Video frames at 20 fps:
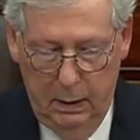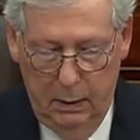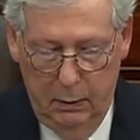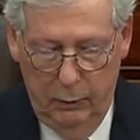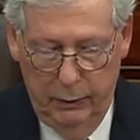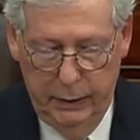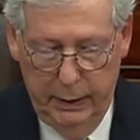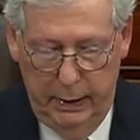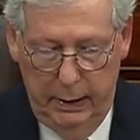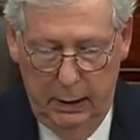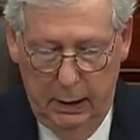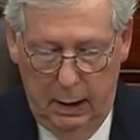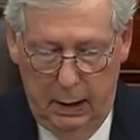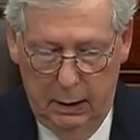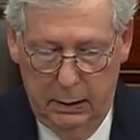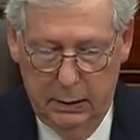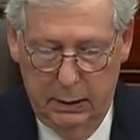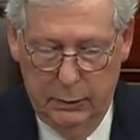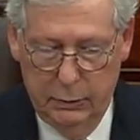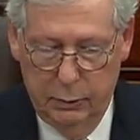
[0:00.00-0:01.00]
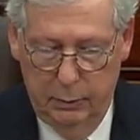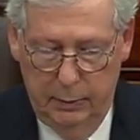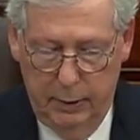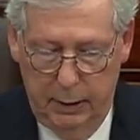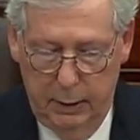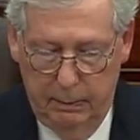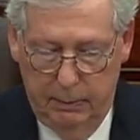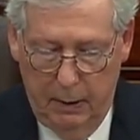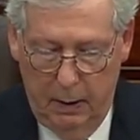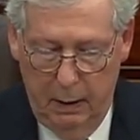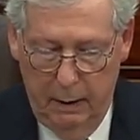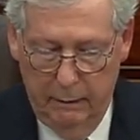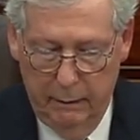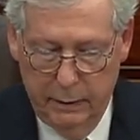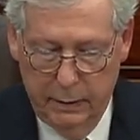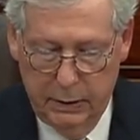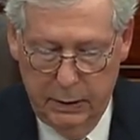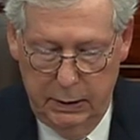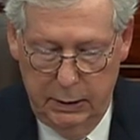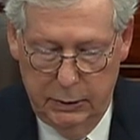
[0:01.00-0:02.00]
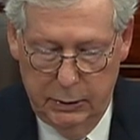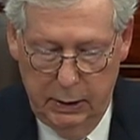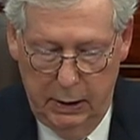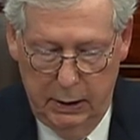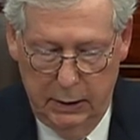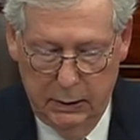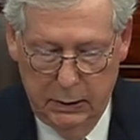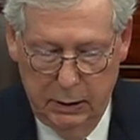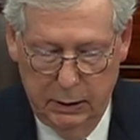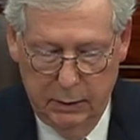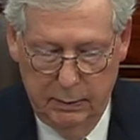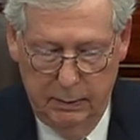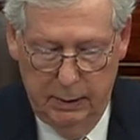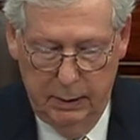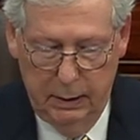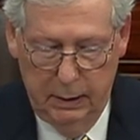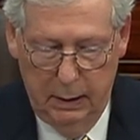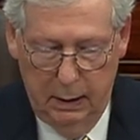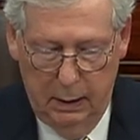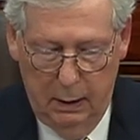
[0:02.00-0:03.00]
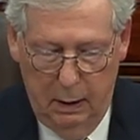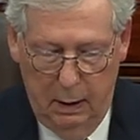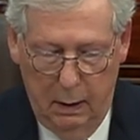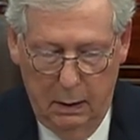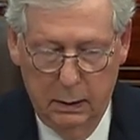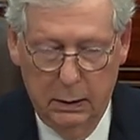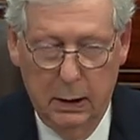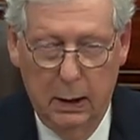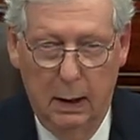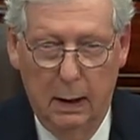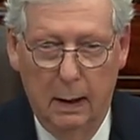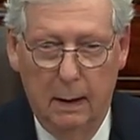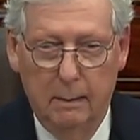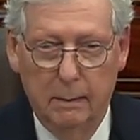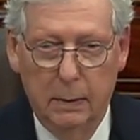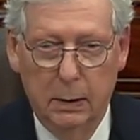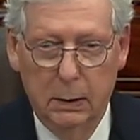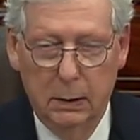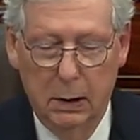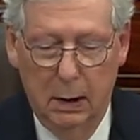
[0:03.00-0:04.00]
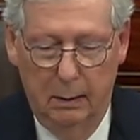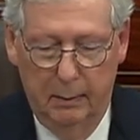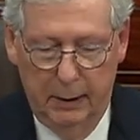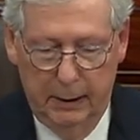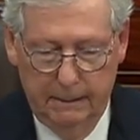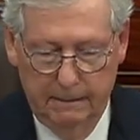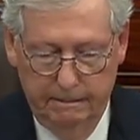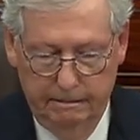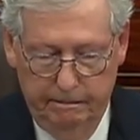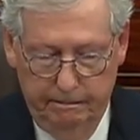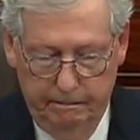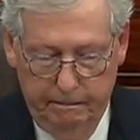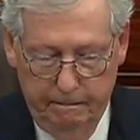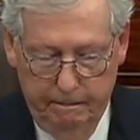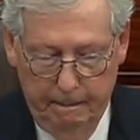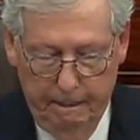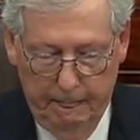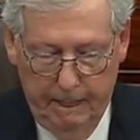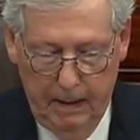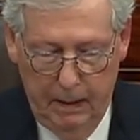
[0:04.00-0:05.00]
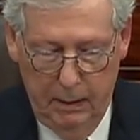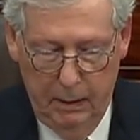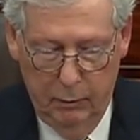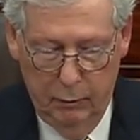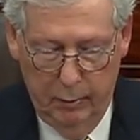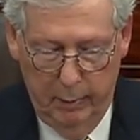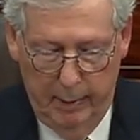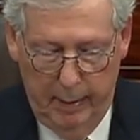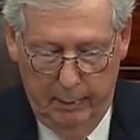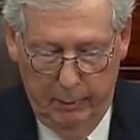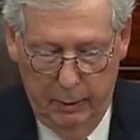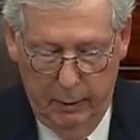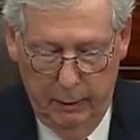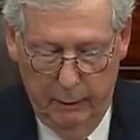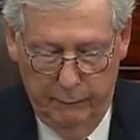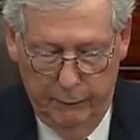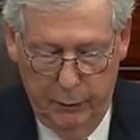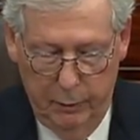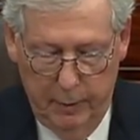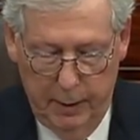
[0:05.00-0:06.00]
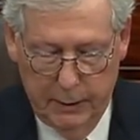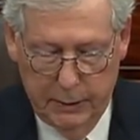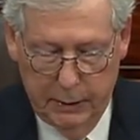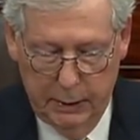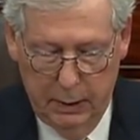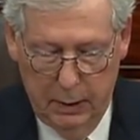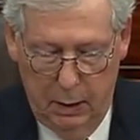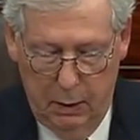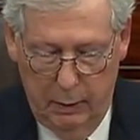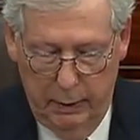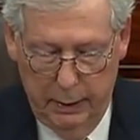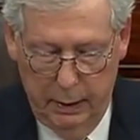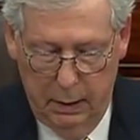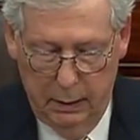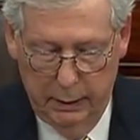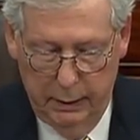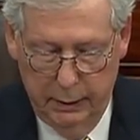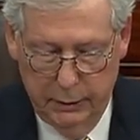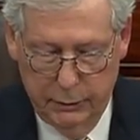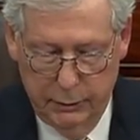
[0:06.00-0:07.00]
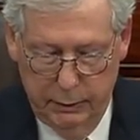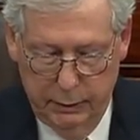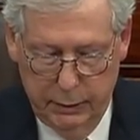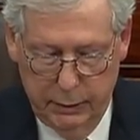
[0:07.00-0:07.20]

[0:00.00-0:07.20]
With any luck, this will be the part of a sea change that's been a long time coming. Remember, a few months ago, a young district